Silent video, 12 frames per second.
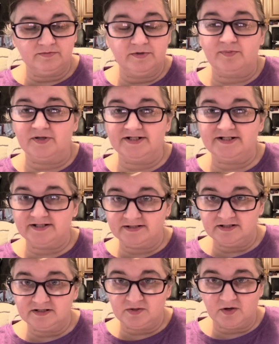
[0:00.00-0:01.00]
printed
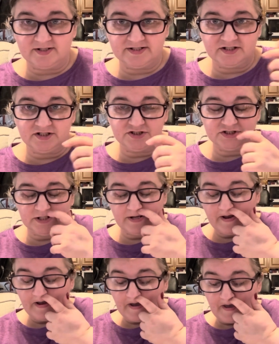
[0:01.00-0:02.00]
cross stitch.
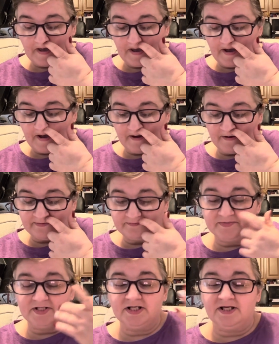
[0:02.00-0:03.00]

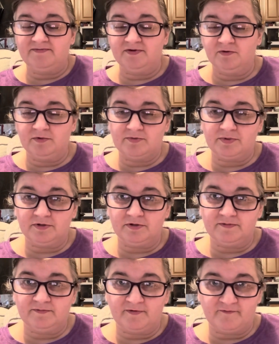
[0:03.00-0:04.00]
If you remember,
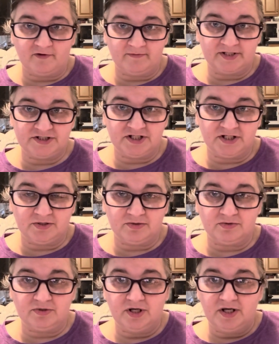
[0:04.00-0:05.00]
if you follow my channel,